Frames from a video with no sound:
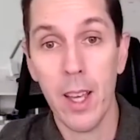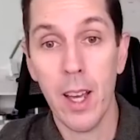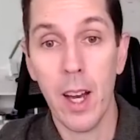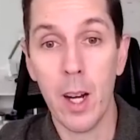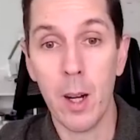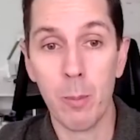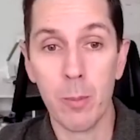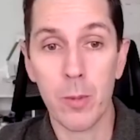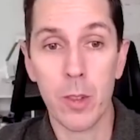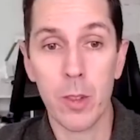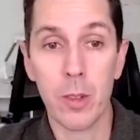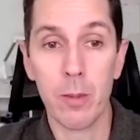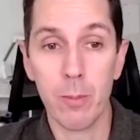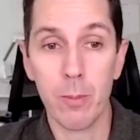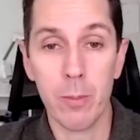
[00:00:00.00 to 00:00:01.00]
Um,
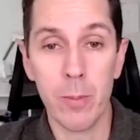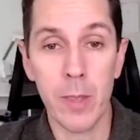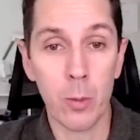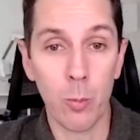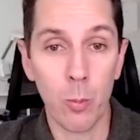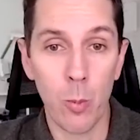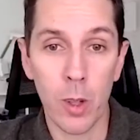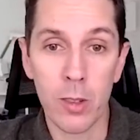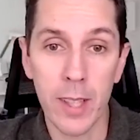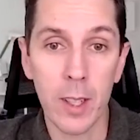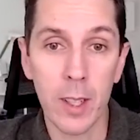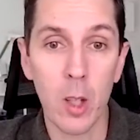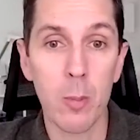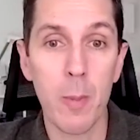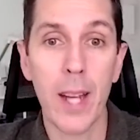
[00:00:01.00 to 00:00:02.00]
so this once again
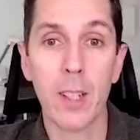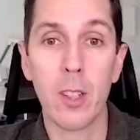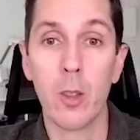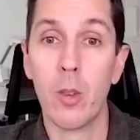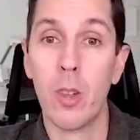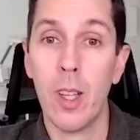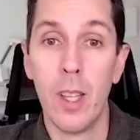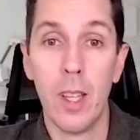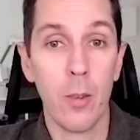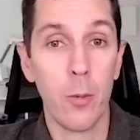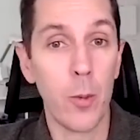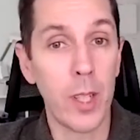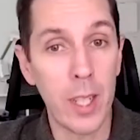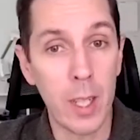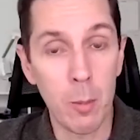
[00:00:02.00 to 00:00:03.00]
goes back to
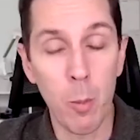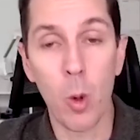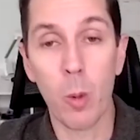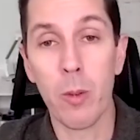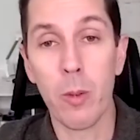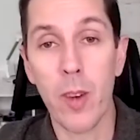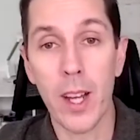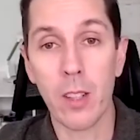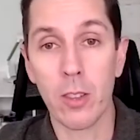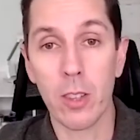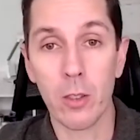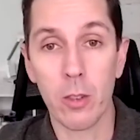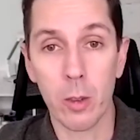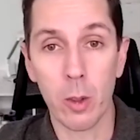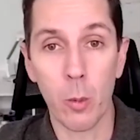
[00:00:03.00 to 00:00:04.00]
we need more providers
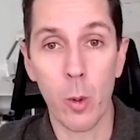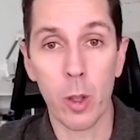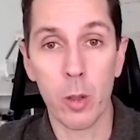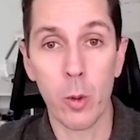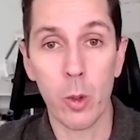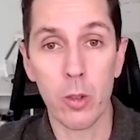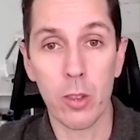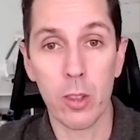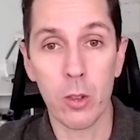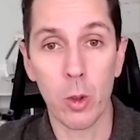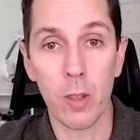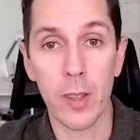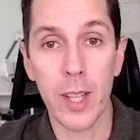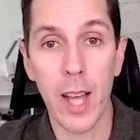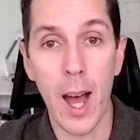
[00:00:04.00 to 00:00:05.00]
entering the workforce to sort
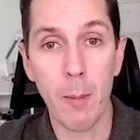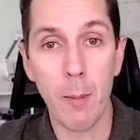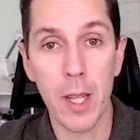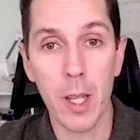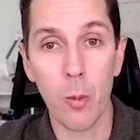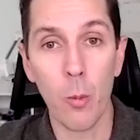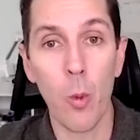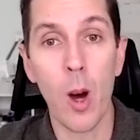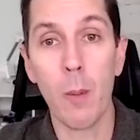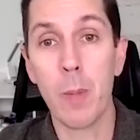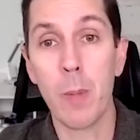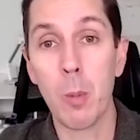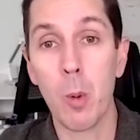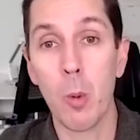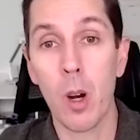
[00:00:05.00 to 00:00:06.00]
of accommodate what
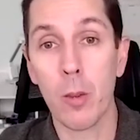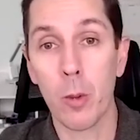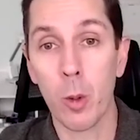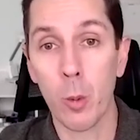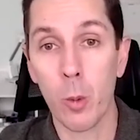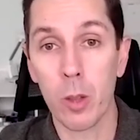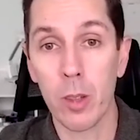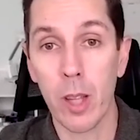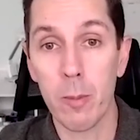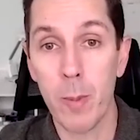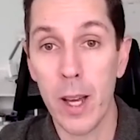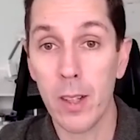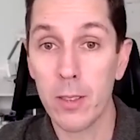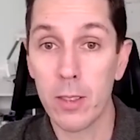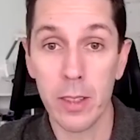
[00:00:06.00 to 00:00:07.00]
people want for a work-life
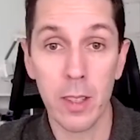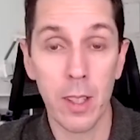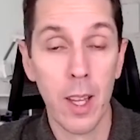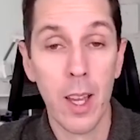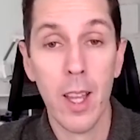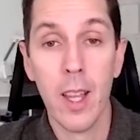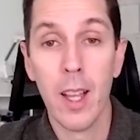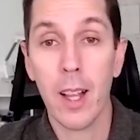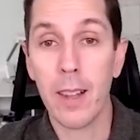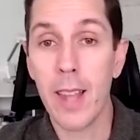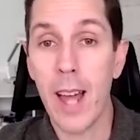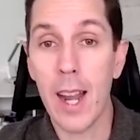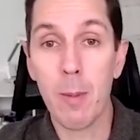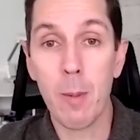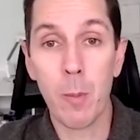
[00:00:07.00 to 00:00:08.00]
balance. And a
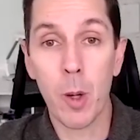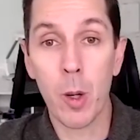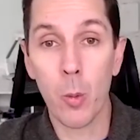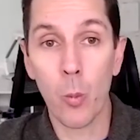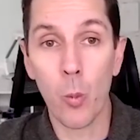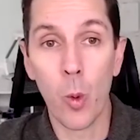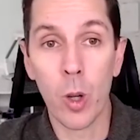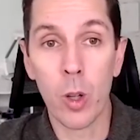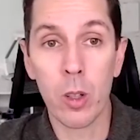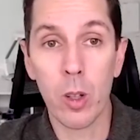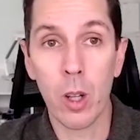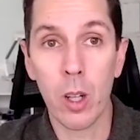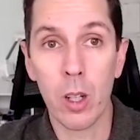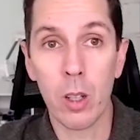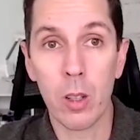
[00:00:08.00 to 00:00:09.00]
lot of them are were
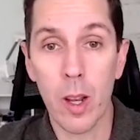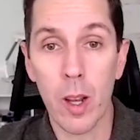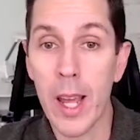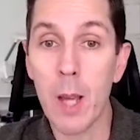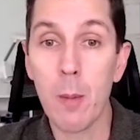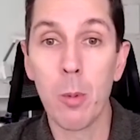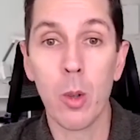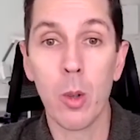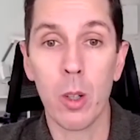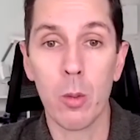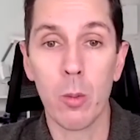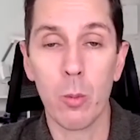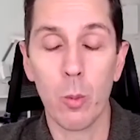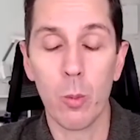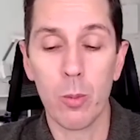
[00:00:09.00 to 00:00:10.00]
uh, able
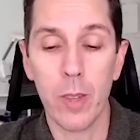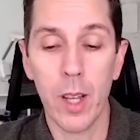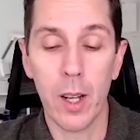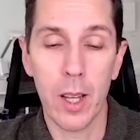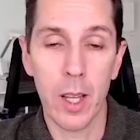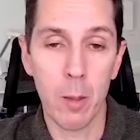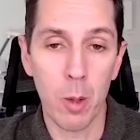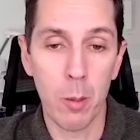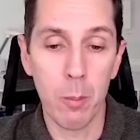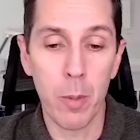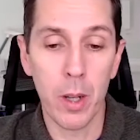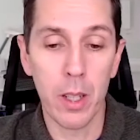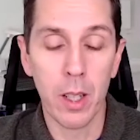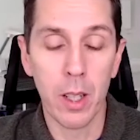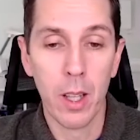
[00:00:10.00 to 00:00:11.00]
or not able,
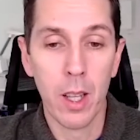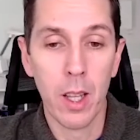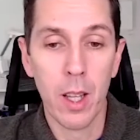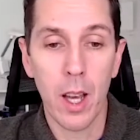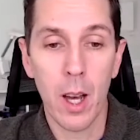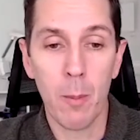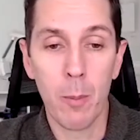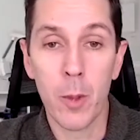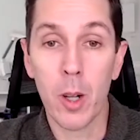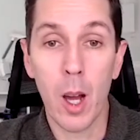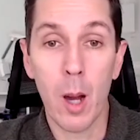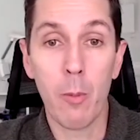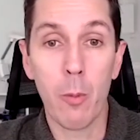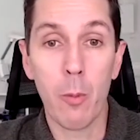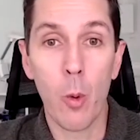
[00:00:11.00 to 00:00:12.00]
but um, they're
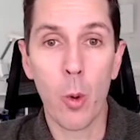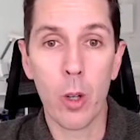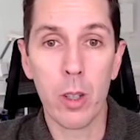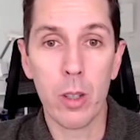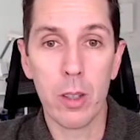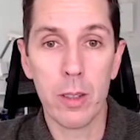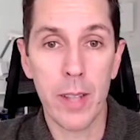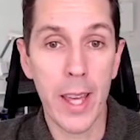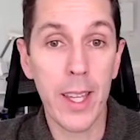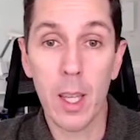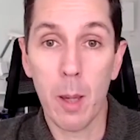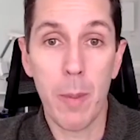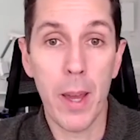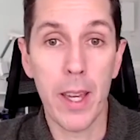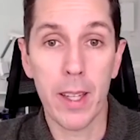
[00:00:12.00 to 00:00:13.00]
up for taking a
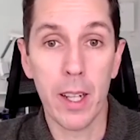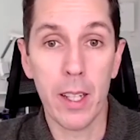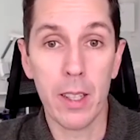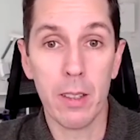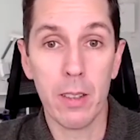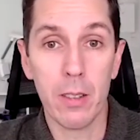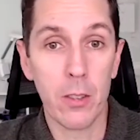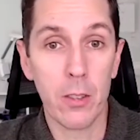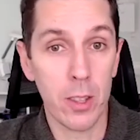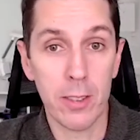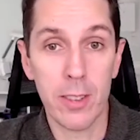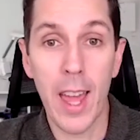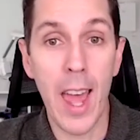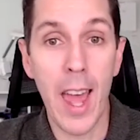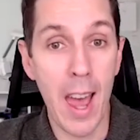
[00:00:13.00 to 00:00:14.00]
pay cut just
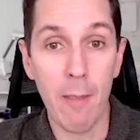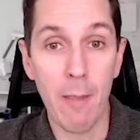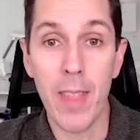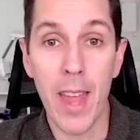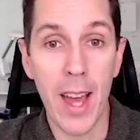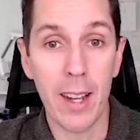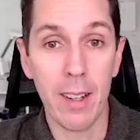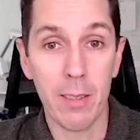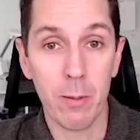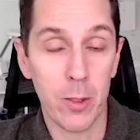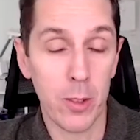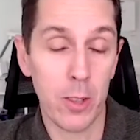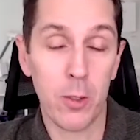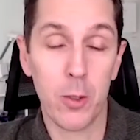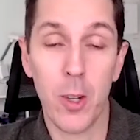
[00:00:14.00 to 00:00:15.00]
to have that.
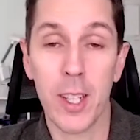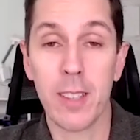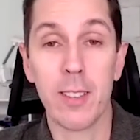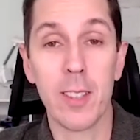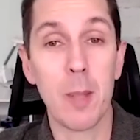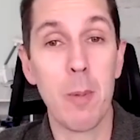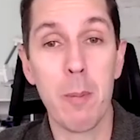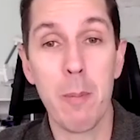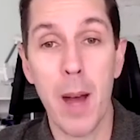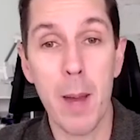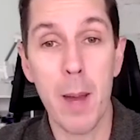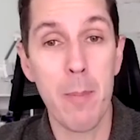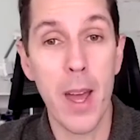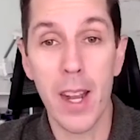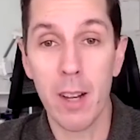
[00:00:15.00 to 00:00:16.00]
So, so quality. I can sleep in my
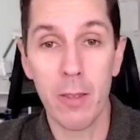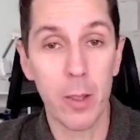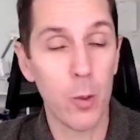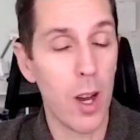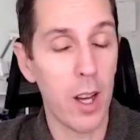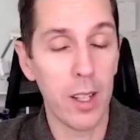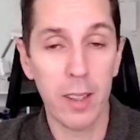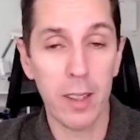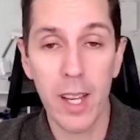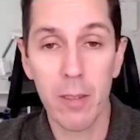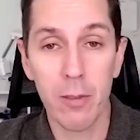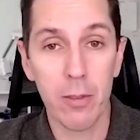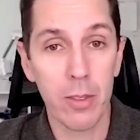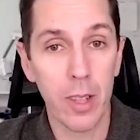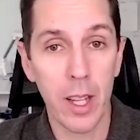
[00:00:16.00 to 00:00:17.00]
bed every quality right. life.
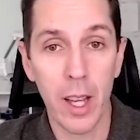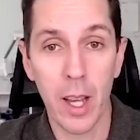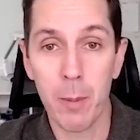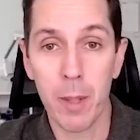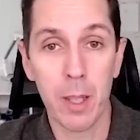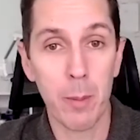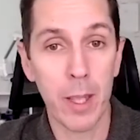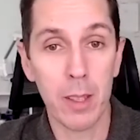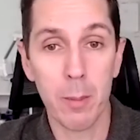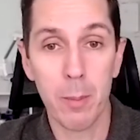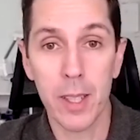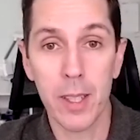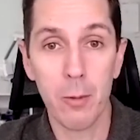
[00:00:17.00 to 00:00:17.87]
Yeah, I mean, quality life.